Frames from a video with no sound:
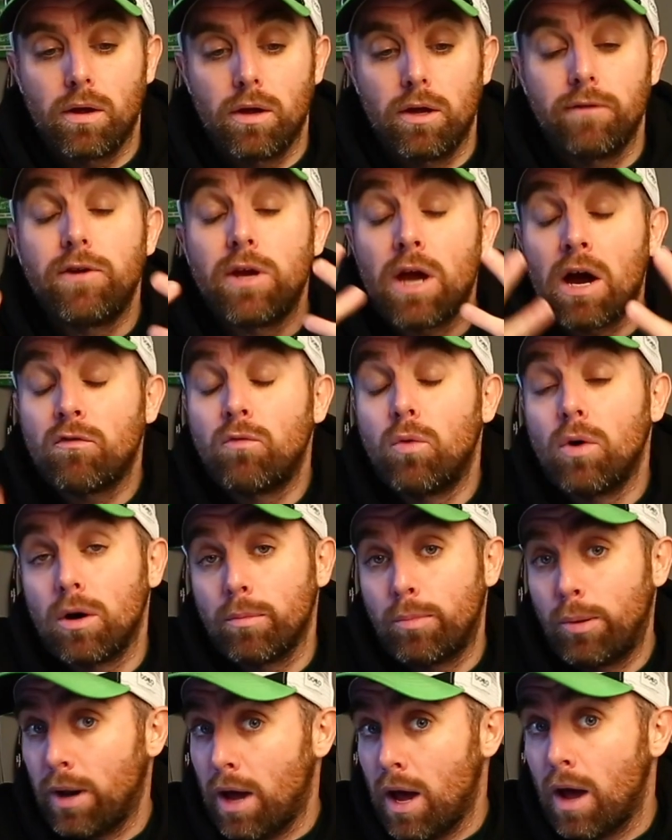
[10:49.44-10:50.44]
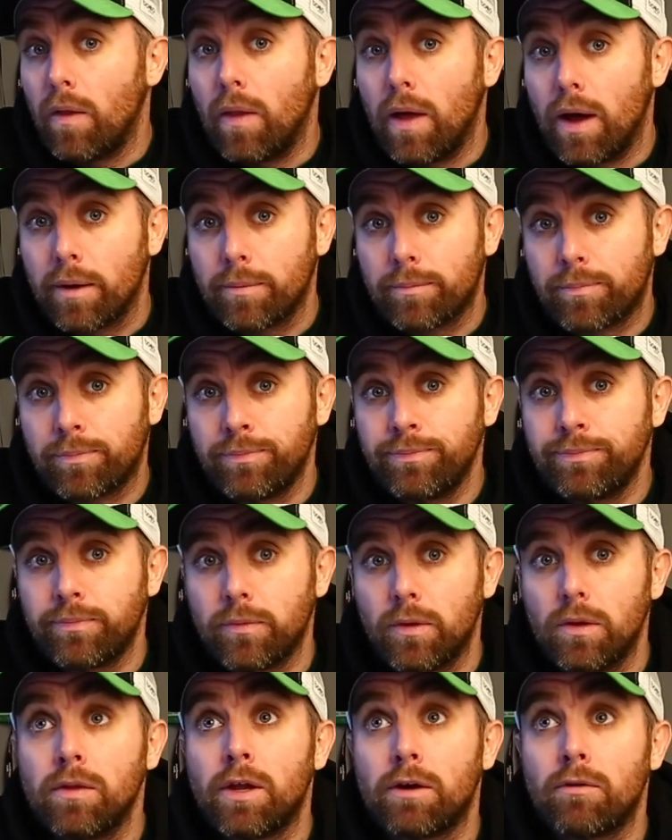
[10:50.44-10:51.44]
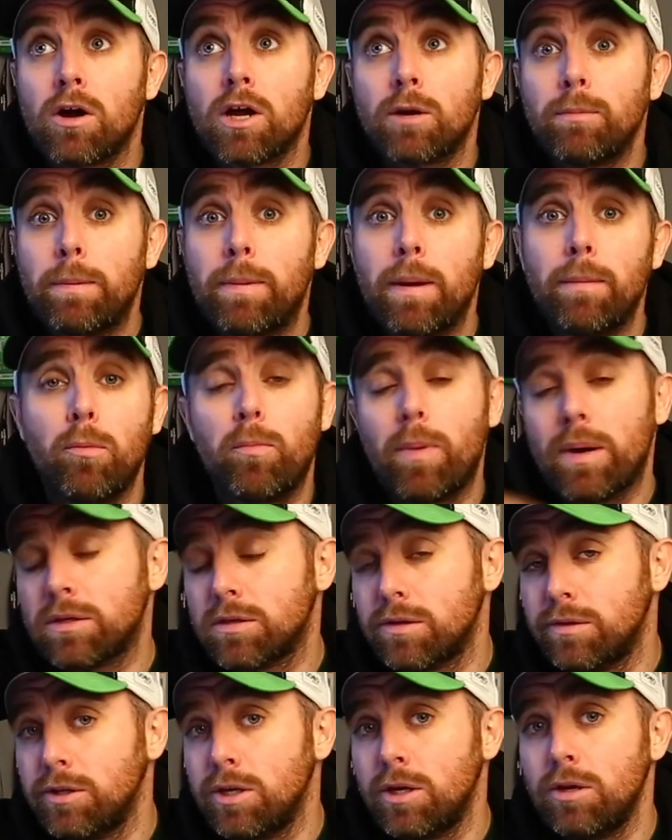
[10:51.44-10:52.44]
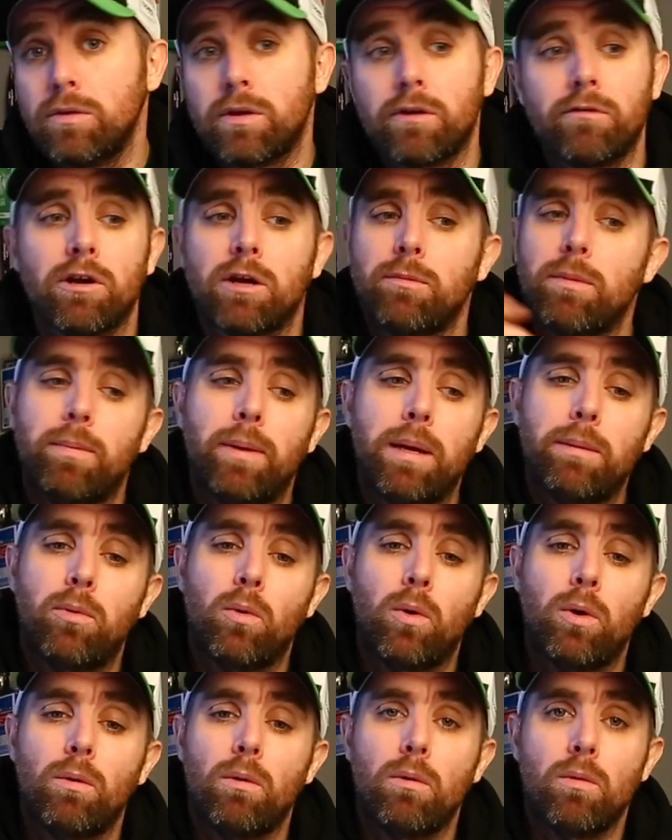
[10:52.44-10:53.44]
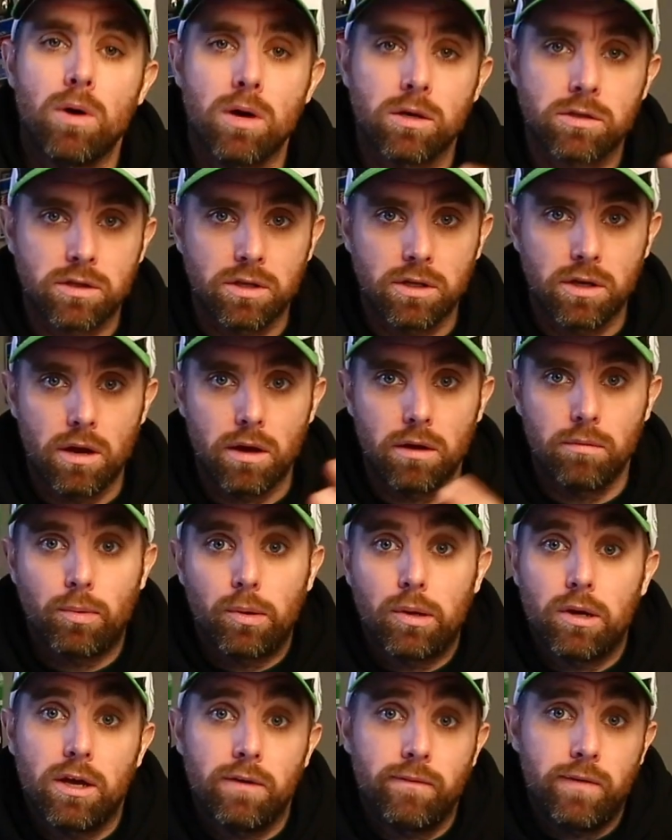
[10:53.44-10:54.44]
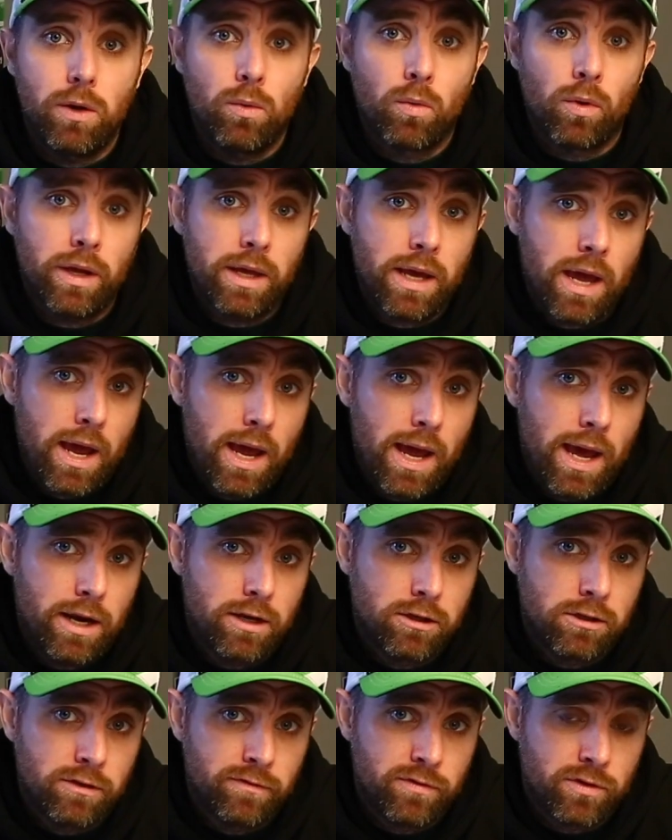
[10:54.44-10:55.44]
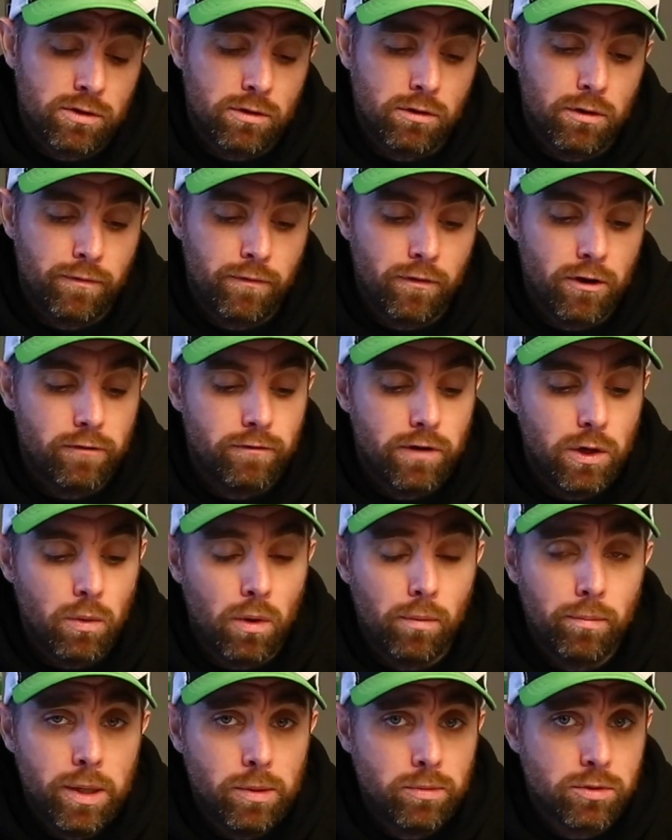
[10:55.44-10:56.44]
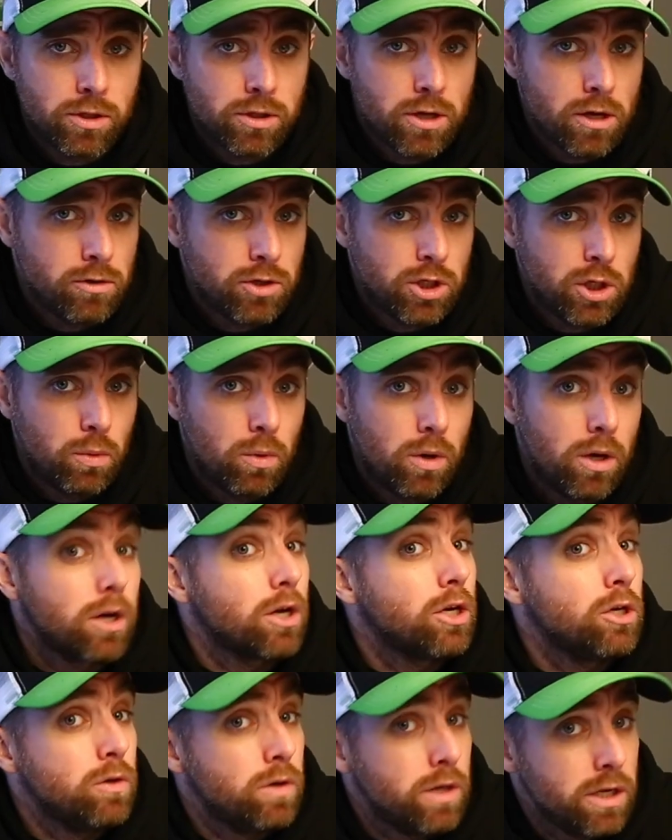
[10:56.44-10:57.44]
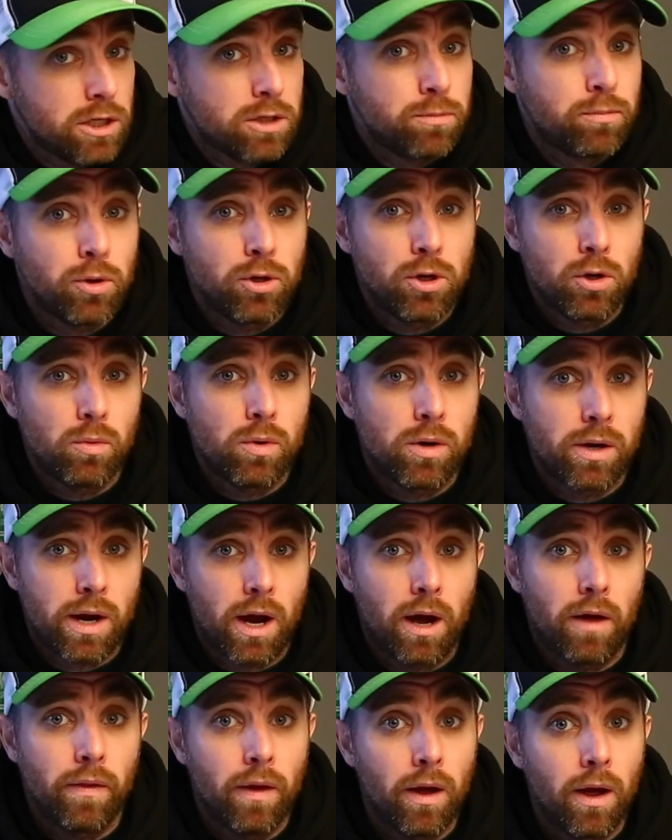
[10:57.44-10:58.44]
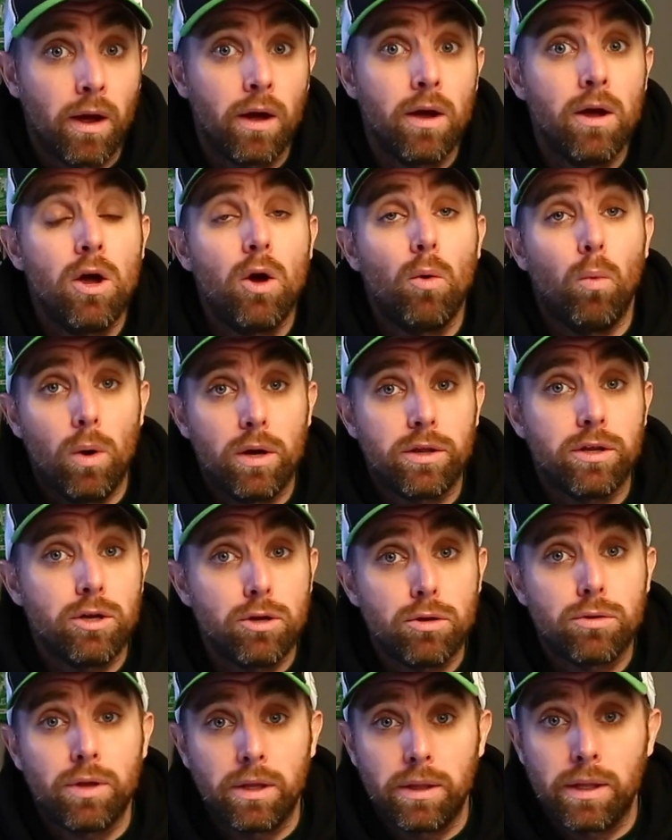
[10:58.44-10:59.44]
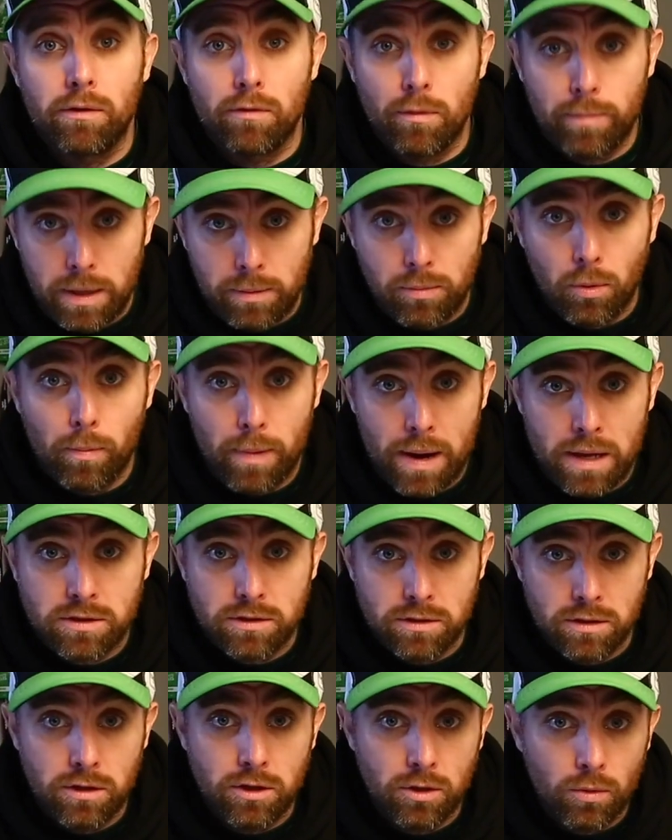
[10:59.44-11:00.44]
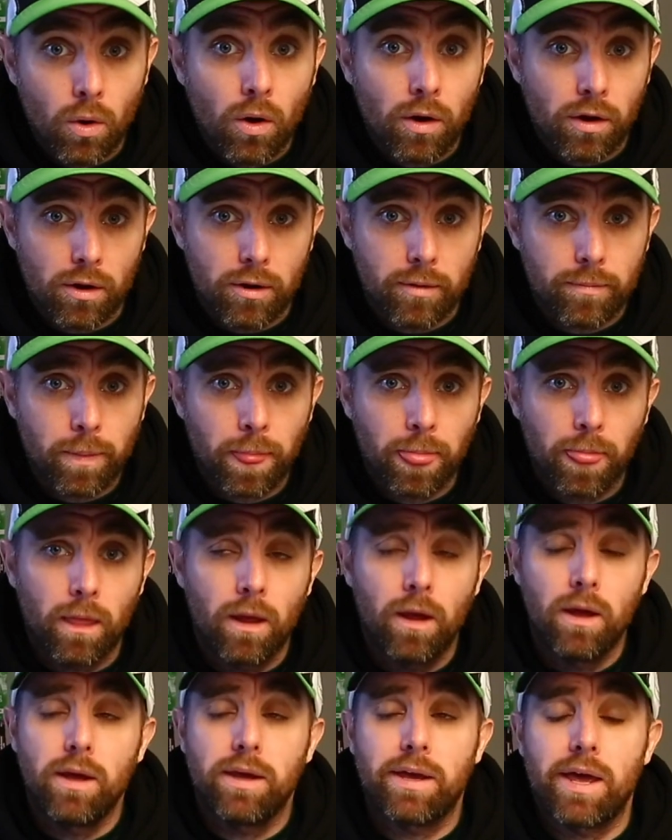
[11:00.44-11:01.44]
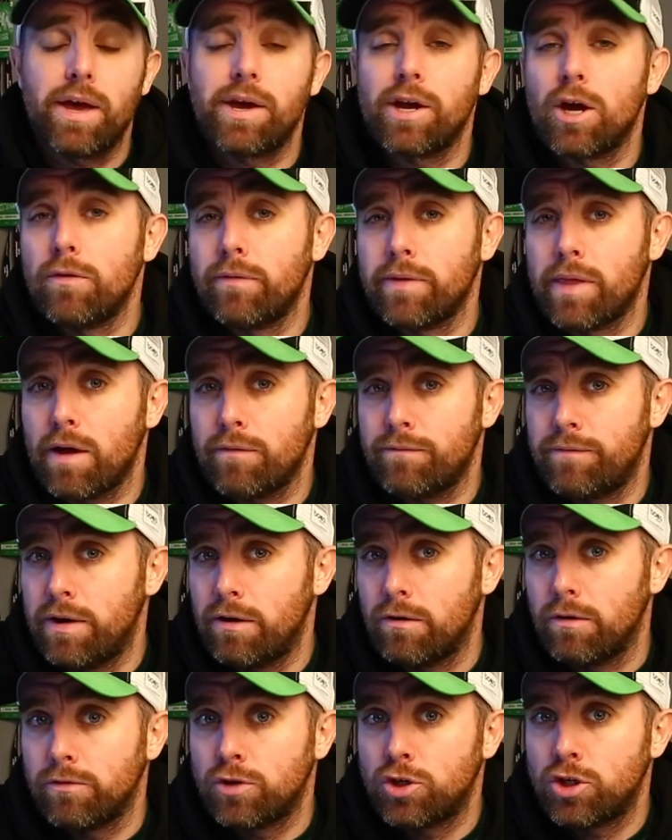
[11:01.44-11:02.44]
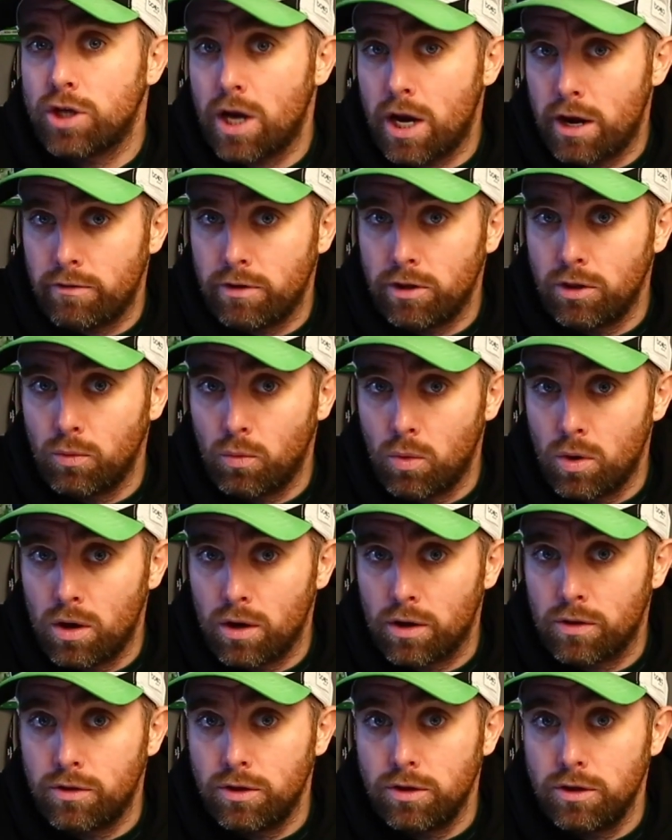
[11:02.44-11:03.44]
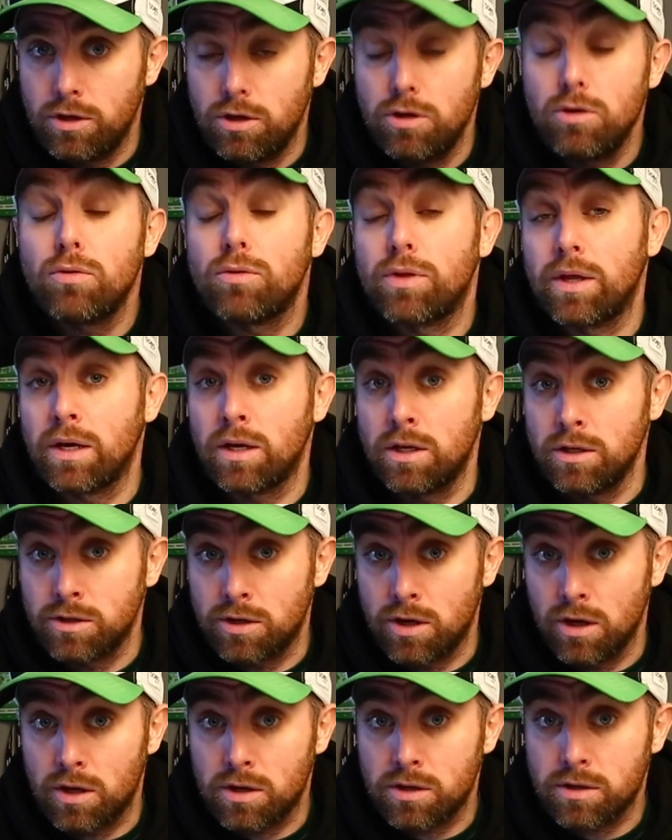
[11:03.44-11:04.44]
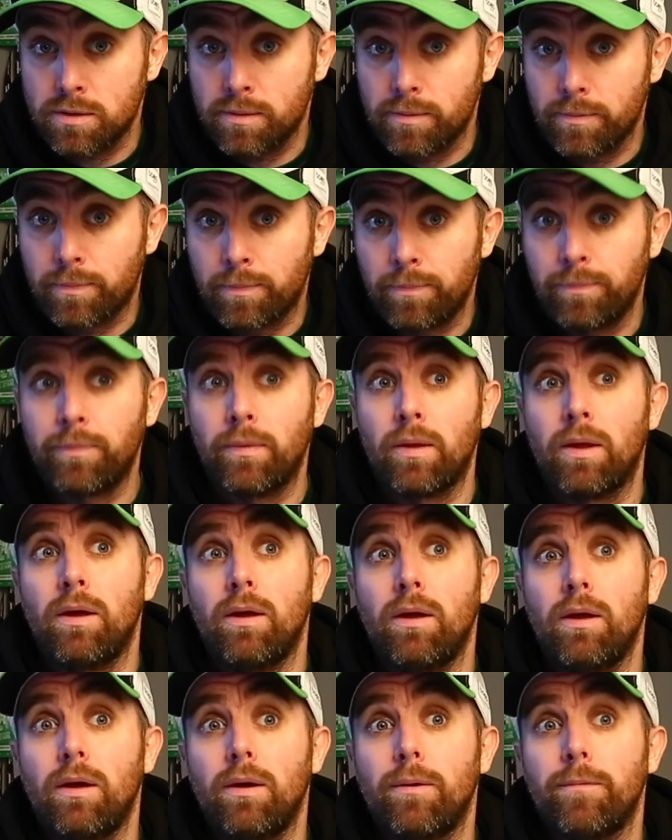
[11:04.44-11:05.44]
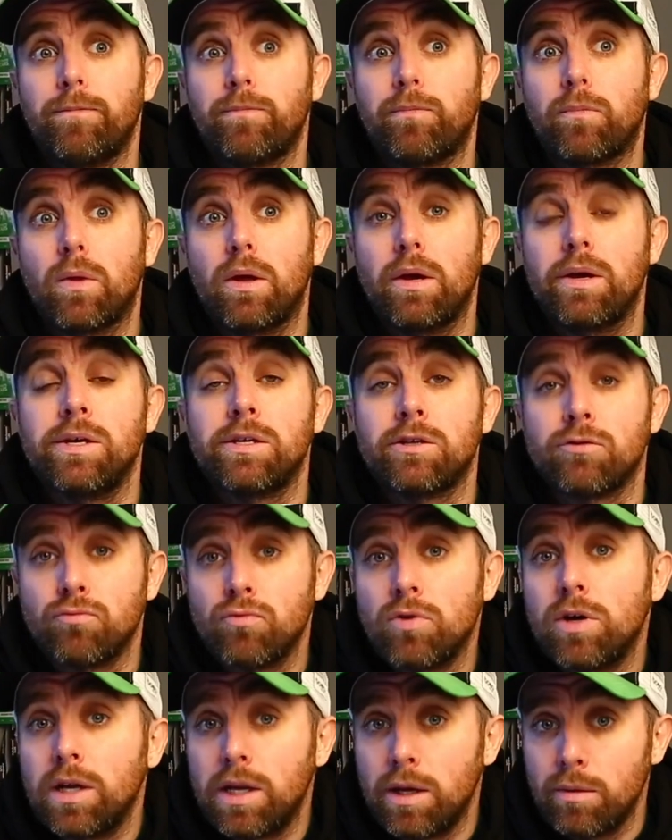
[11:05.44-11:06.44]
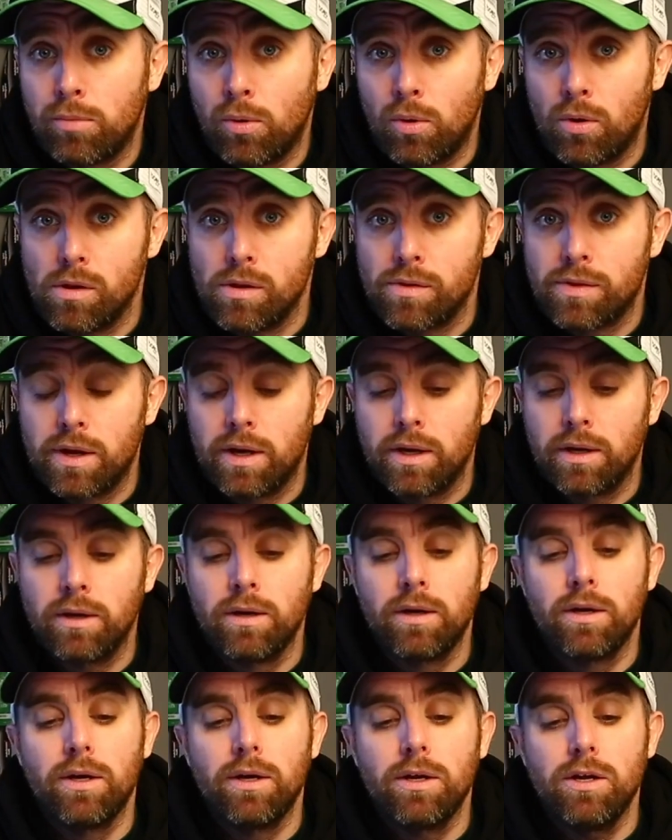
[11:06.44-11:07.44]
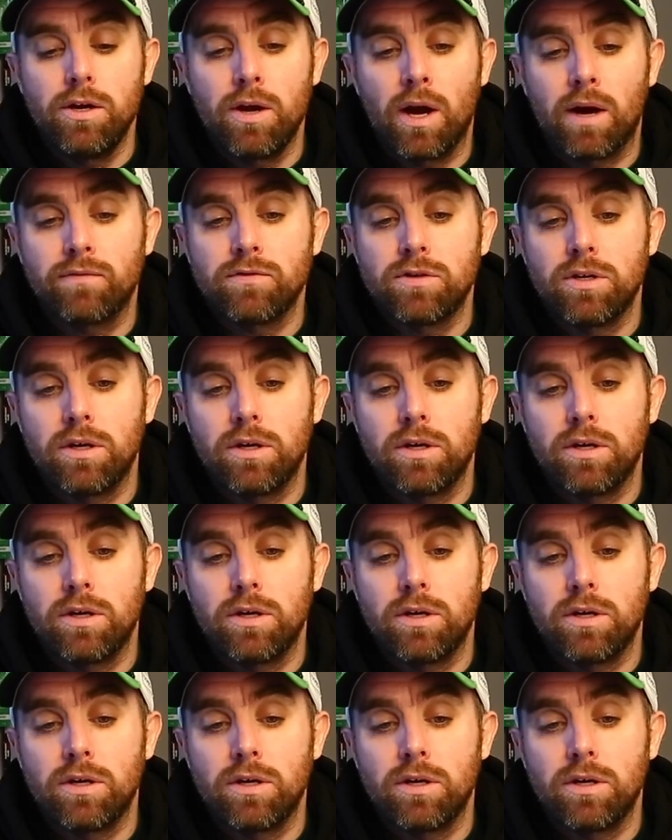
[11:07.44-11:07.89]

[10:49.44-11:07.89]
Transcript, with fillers: if you have work, put it out there. There are going to be people better than you, there are going to be people who are worse than you, but if you want to get ahead as a photographer, if you want people to notice your work, you need to put your work out there, whether you think there are people better than or not getting over that fear of sharing the work that you think is good is a really important thing. You have